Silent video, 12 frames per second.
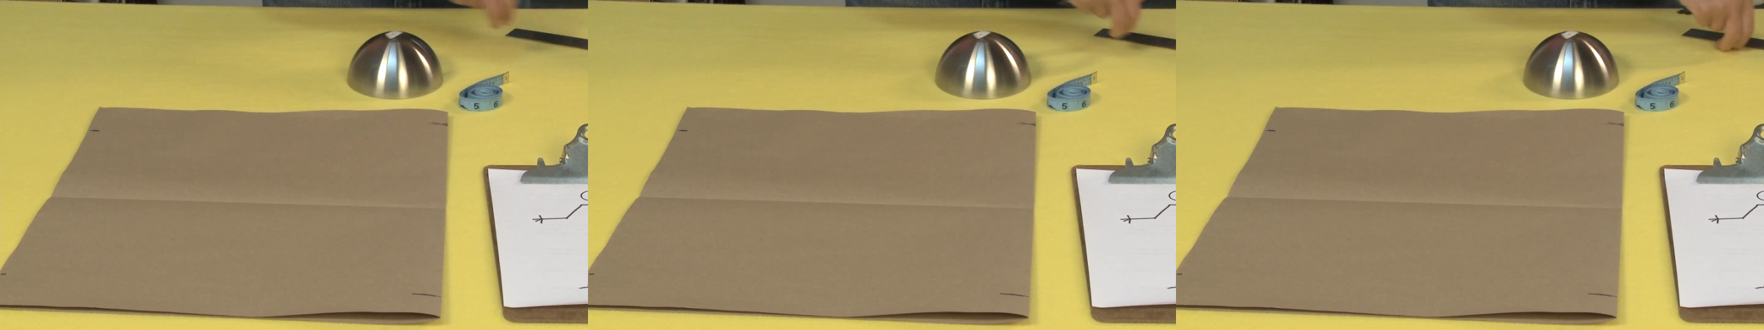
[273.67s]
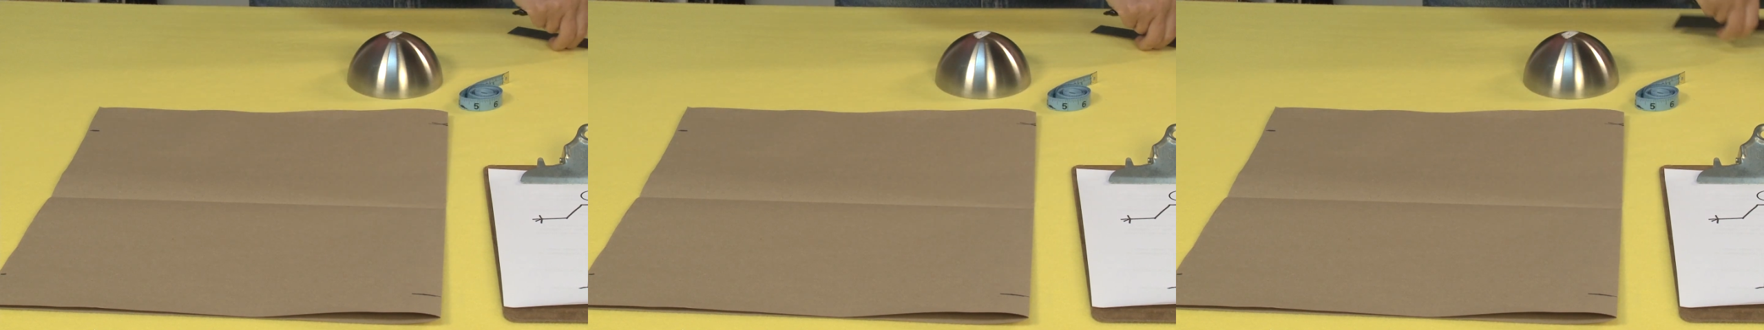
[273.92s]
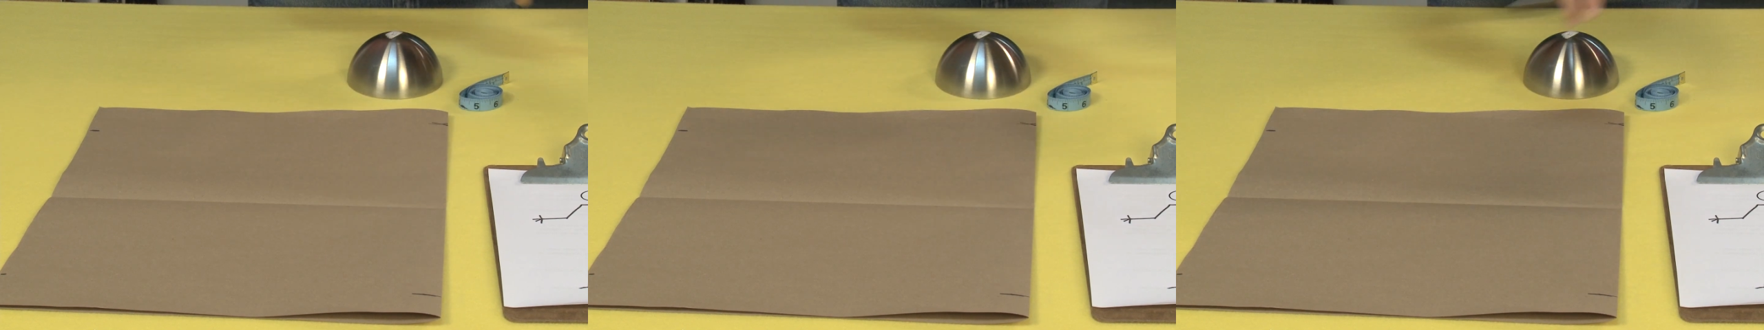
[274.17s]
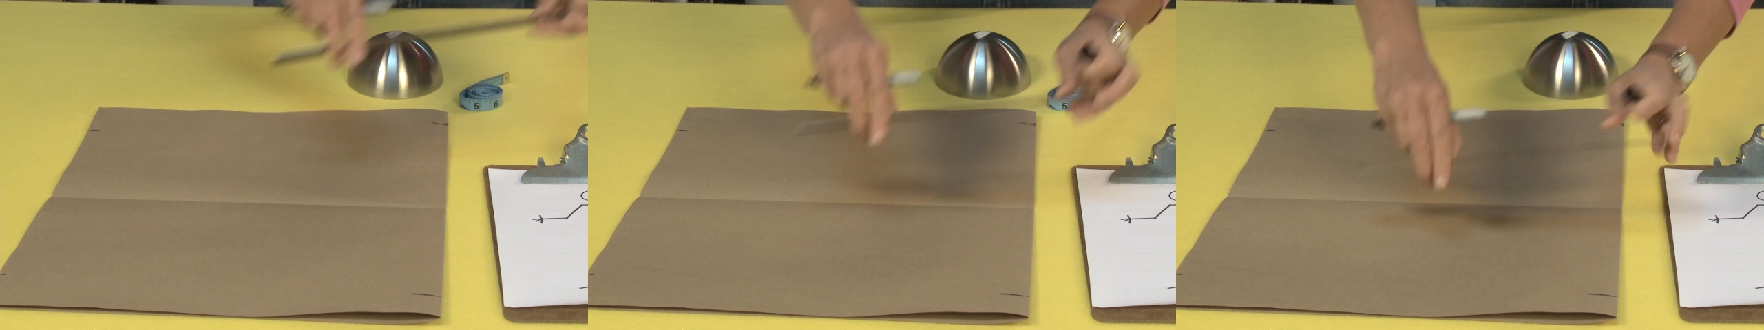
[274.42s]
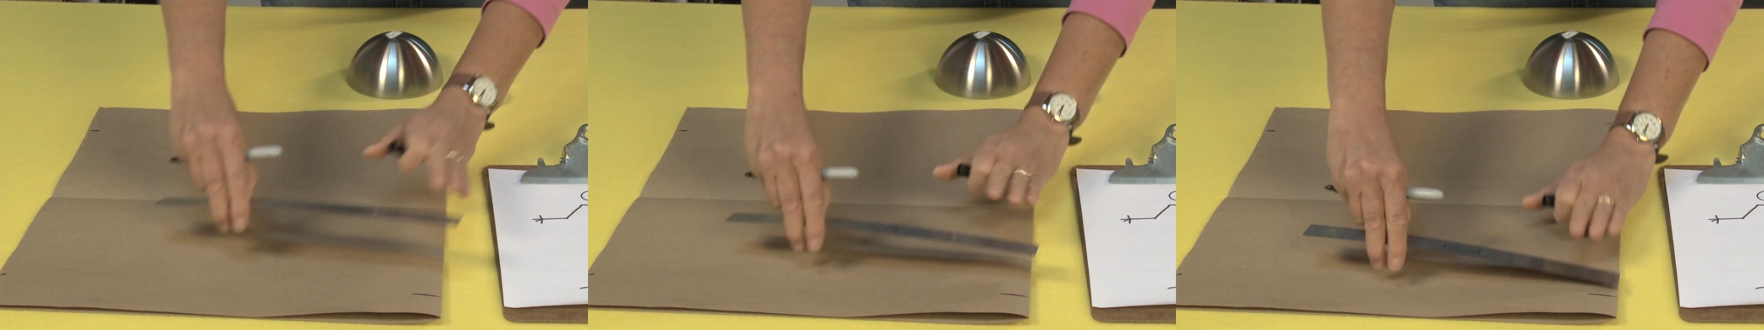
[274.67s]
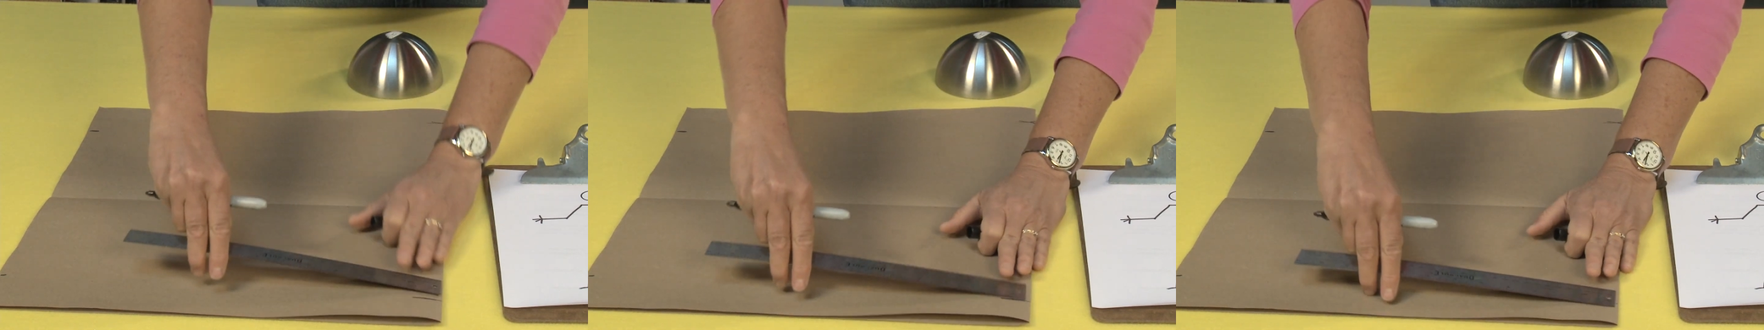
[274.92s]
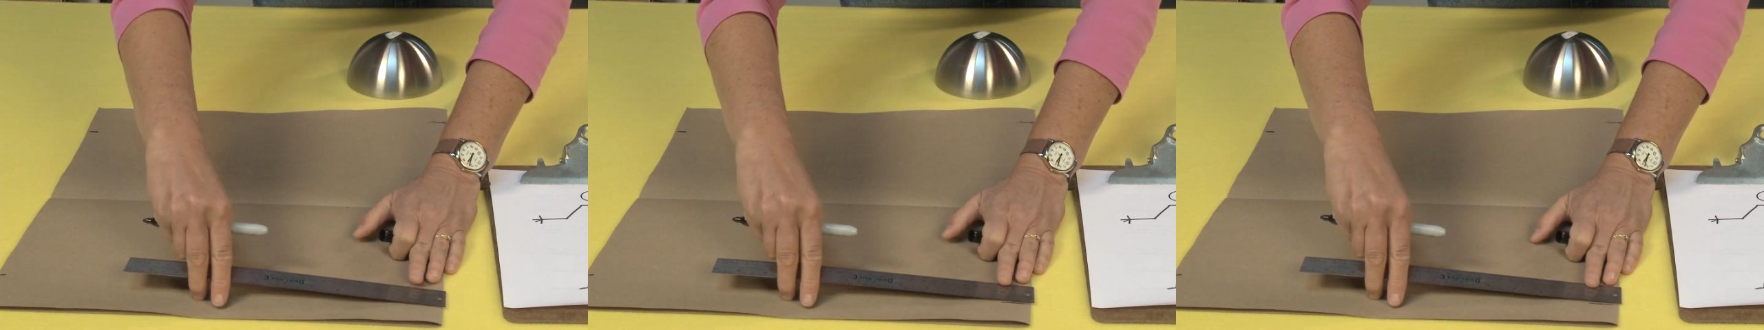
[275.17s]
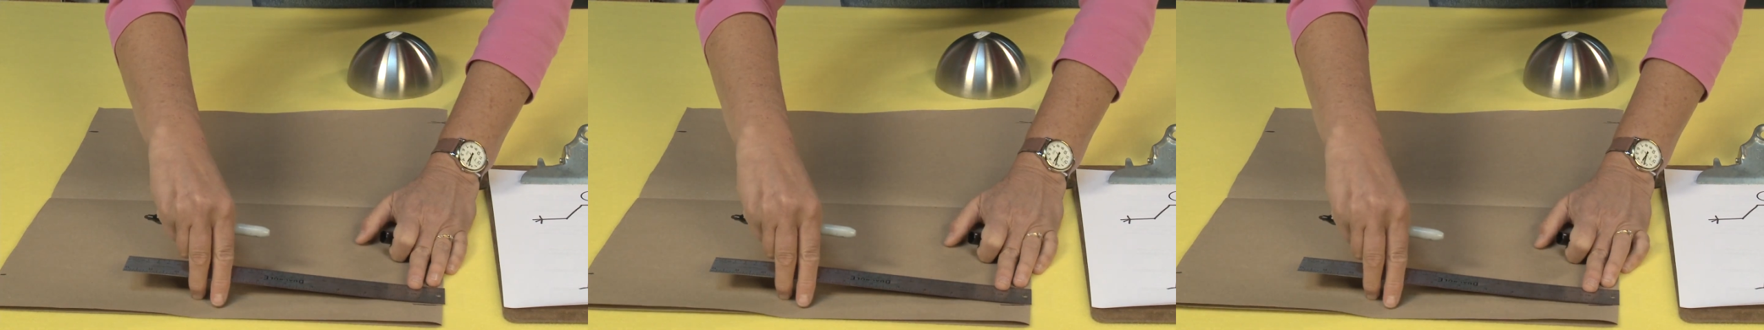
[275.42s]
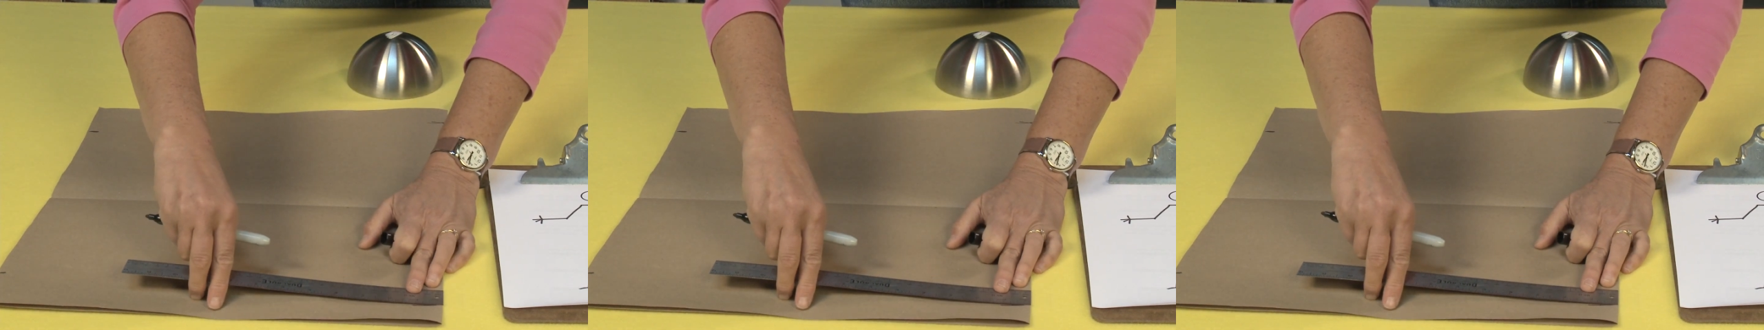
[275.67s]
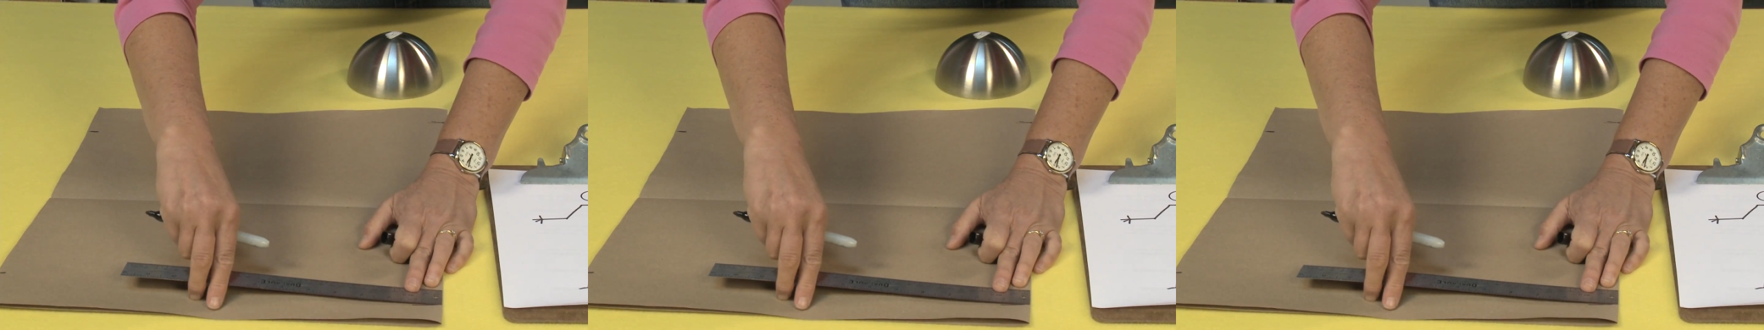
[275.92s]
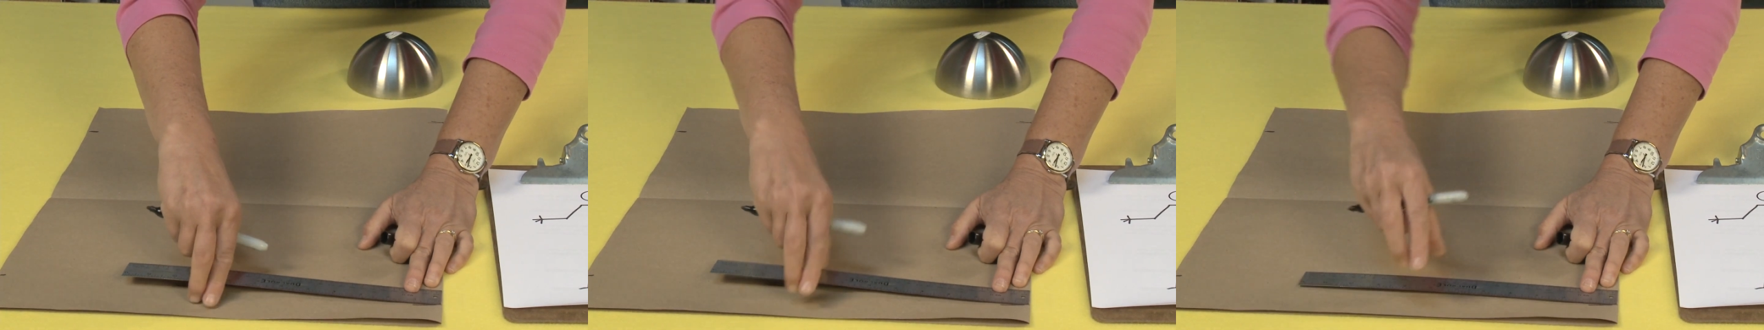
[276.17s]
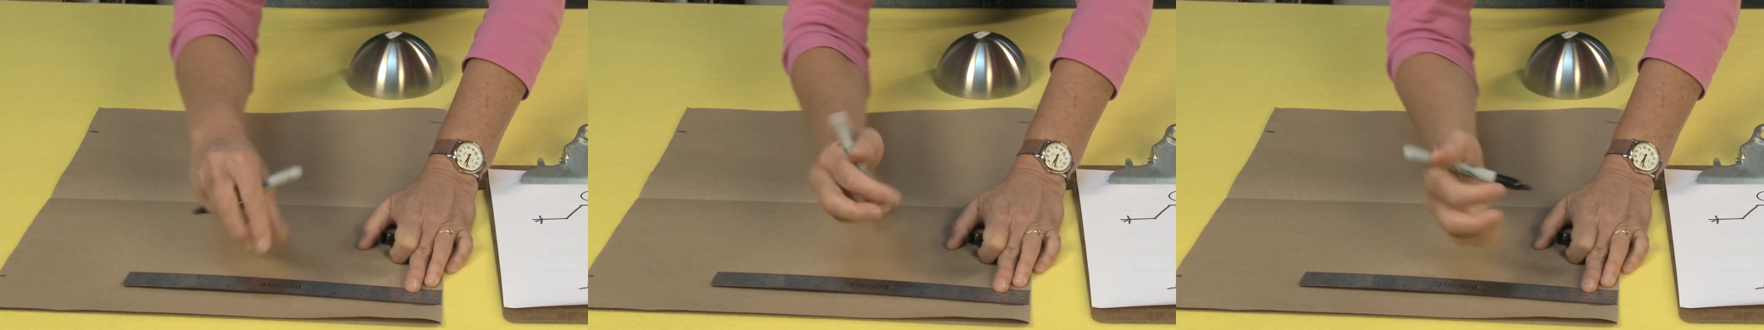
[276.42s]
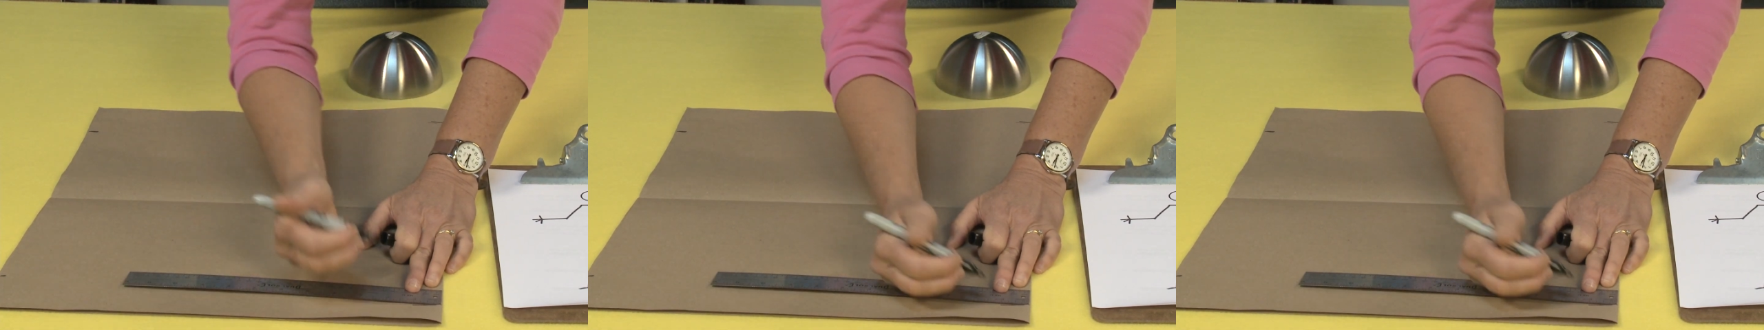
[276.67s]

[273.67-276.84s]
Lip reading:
No face is visible, so there are no lips to read.